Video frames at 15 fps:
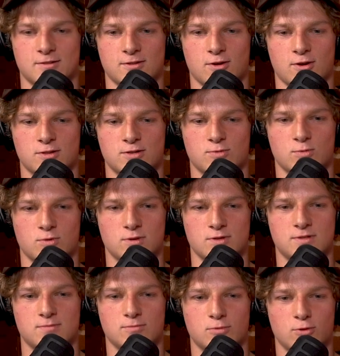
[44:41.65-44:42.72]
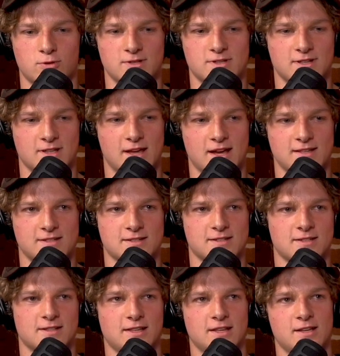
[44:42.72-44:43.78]
go towards more into that,
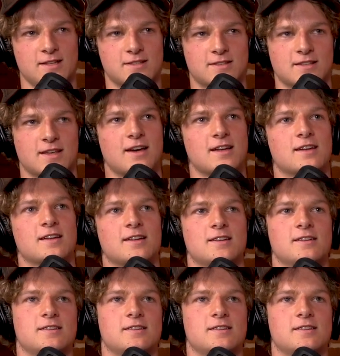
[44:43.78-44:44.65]
lean into that.